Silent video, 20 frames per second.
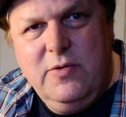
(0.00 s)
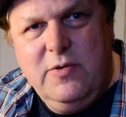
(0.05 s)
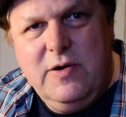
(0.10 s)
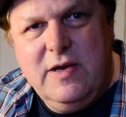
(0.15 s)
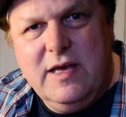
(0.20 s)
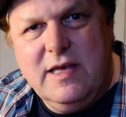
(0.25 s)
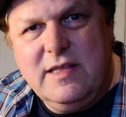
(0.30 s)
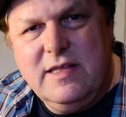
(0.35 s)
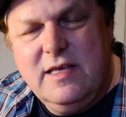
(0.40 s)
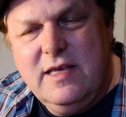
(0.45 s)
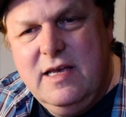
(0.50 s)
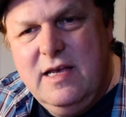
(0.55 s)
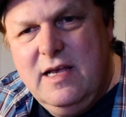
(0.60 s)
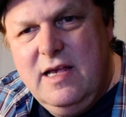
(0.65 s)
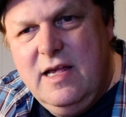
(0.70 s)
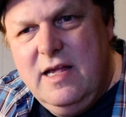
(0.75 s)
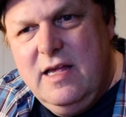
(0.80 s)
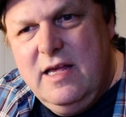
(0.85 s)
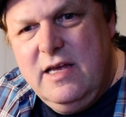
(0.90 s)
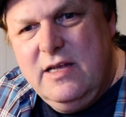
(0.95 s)
with.
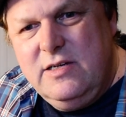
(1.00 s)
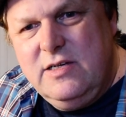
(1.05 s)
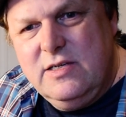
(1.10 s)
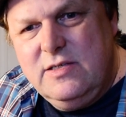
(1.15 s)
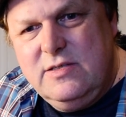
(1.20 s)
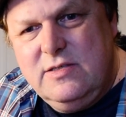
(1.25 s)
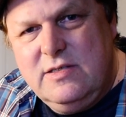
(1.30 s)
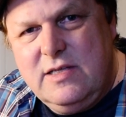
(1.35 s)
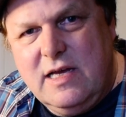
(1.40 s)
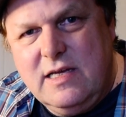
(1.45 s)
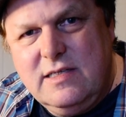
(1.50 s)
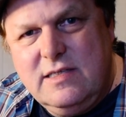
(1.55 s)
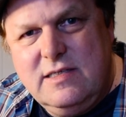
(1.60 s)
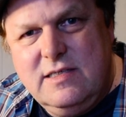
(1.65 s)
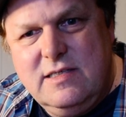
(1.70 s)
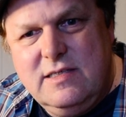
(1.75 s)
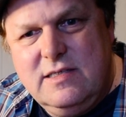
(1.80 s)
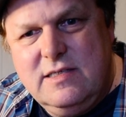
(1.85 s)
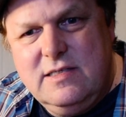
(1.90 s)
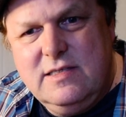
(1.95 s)

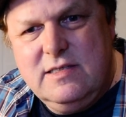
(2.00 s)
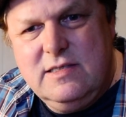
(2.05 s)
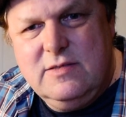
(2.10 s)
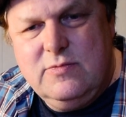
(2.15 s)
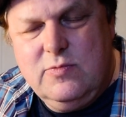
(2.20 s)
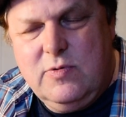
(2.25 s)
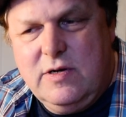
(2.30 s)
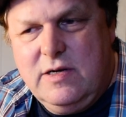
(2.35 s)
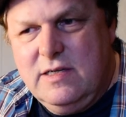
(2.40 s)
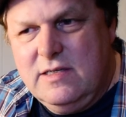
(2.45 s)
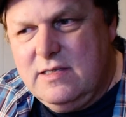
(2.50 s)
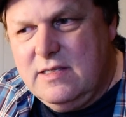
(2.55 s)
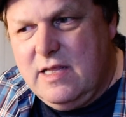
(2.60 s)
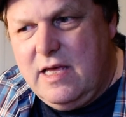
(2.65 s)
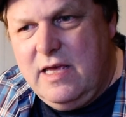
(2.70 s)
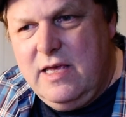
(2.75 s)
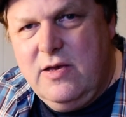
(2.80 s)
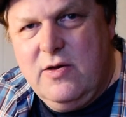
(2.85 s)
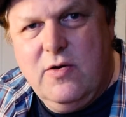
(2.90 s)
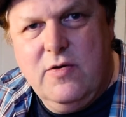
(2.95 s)
That's what it's
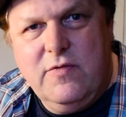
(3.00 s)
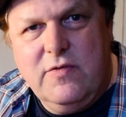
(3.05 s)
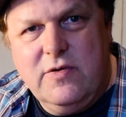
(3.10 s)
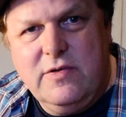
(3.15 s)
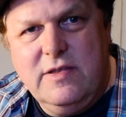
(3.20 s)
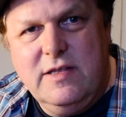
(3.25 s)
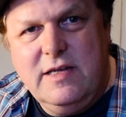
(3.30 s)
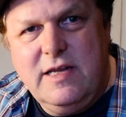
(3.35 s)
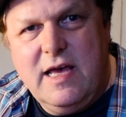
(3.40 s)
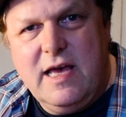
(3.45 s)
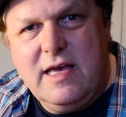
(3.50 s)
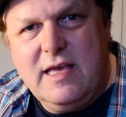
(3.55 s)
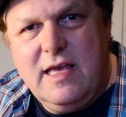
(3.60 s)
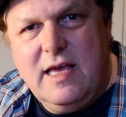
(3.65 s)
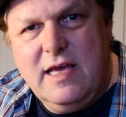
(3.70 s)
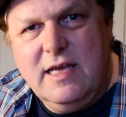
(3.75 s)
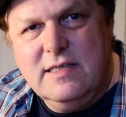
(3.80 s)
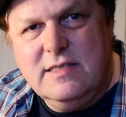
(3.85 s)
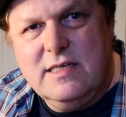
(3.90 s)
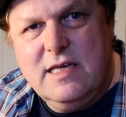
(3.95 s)
like over the
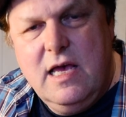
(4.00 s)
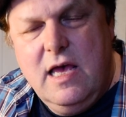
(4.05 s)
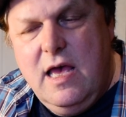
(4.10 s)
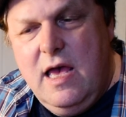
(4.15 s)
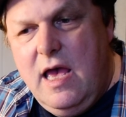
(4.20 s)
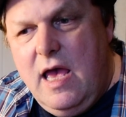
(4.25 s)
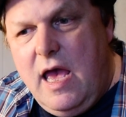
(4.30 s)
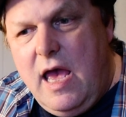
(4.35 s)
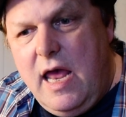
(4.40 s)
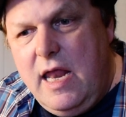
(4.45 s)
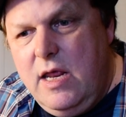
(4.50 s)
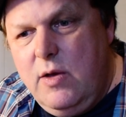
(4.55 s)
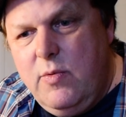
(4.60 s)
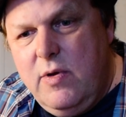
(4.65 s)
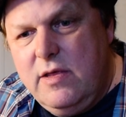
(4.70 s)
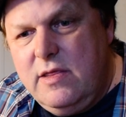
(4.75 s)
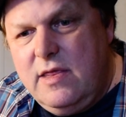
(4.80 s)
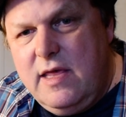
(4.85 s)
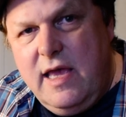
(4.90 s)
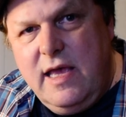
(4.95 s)
decades. Anyway,
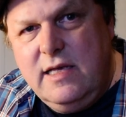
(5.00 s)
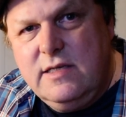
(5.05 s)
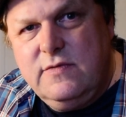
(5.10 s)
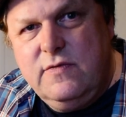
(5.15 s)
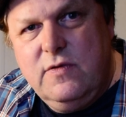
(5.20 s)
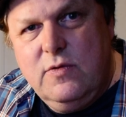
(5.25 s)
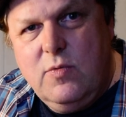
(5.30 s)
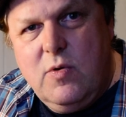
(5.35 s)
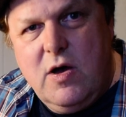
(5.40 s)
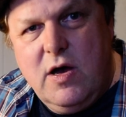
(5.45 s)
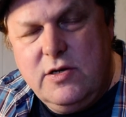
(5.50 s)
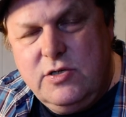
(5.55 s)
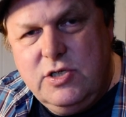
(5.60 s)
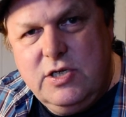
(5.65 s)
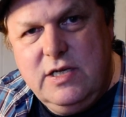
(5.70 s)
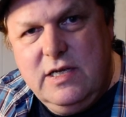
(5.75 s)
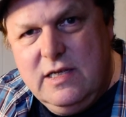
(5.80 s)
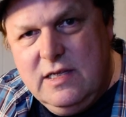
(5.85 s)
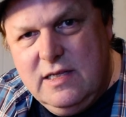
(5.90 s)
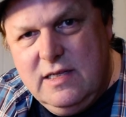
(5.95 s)
thanks for
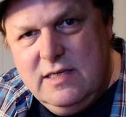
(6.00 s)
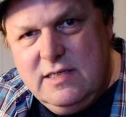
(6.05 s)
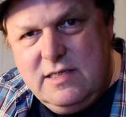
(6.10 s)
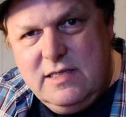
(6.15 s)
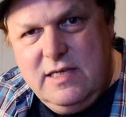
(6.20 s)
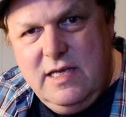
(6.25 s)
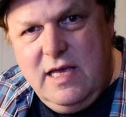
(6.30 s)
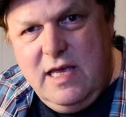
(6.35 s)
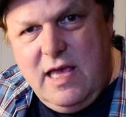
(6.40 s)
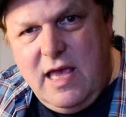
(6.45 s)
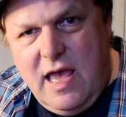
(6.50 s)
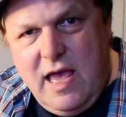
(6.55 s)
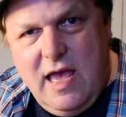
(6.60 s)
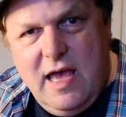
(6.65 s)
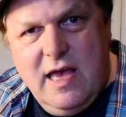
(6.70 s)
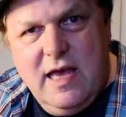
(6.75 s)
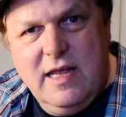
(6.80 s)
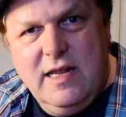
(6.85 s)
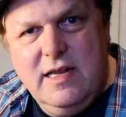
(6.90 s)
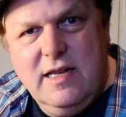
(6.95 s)
watching and listening,
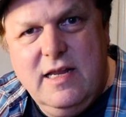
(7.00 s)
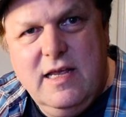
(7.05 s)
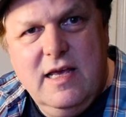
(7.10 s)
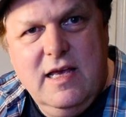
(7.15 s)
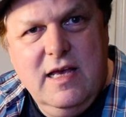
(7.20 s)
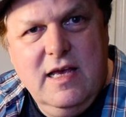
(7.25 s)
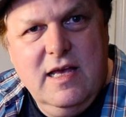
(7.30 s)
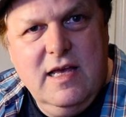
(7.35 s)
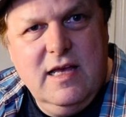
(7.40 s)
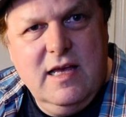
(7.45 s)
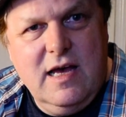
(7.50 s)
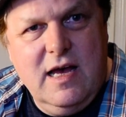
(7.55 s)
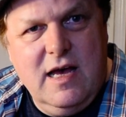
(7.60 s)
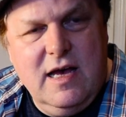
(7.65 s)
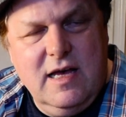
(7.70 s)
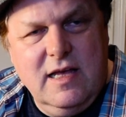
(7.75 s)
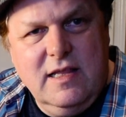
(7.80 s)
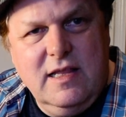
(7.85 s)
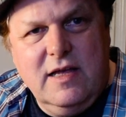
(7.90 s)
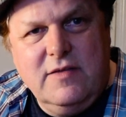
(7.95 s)
and
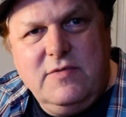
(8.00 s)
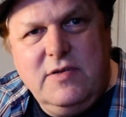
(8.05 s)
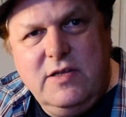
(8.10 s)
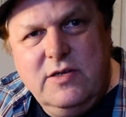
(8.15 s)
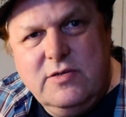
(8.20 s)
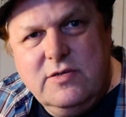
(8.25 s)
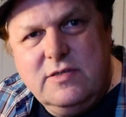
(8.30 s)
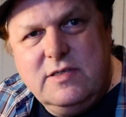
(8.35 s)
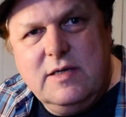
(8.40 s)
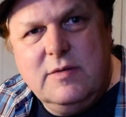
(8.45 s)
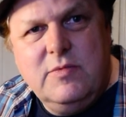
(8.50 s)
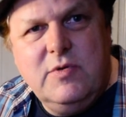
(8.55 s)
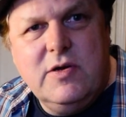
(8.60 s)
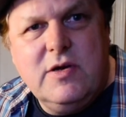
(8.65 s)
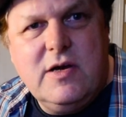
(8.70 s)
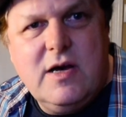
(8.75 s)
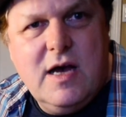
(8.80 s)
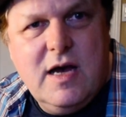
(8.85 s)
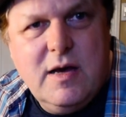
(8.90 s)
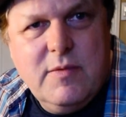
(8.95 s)
I'd love to hear some of your
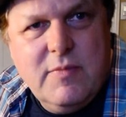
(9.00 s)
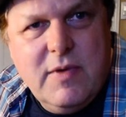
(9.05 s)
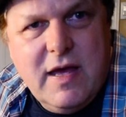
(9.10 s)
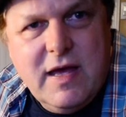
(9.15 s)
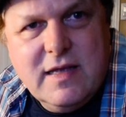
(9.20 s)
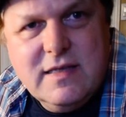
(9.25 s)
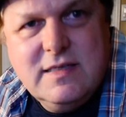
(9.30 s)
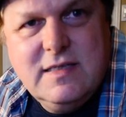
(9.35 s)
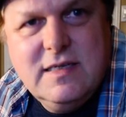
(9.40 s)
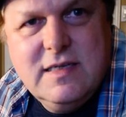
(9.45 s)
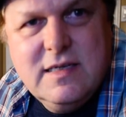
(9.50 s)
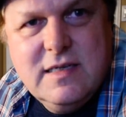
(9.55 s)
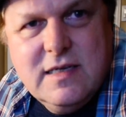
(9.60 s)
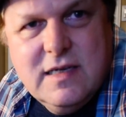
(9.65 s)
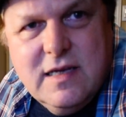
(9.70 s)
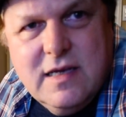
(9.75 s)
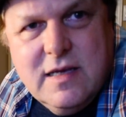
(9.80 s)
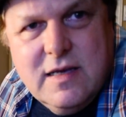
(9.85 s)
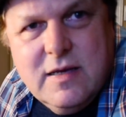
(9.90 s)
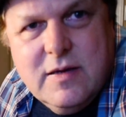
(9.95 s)
comments.
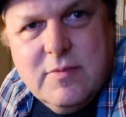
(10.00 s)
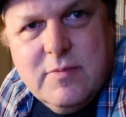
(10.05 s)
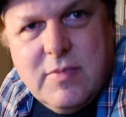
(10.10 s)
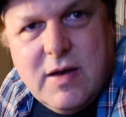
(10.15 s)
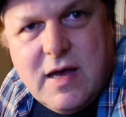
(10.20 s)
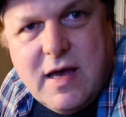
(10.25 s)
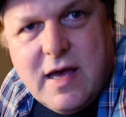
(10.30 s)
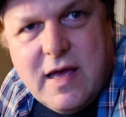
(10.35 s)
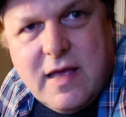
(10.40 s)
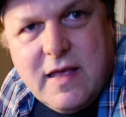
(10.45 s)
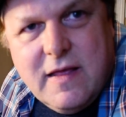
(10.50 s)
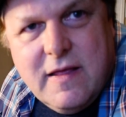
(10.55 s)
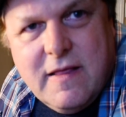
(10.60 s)
Bye.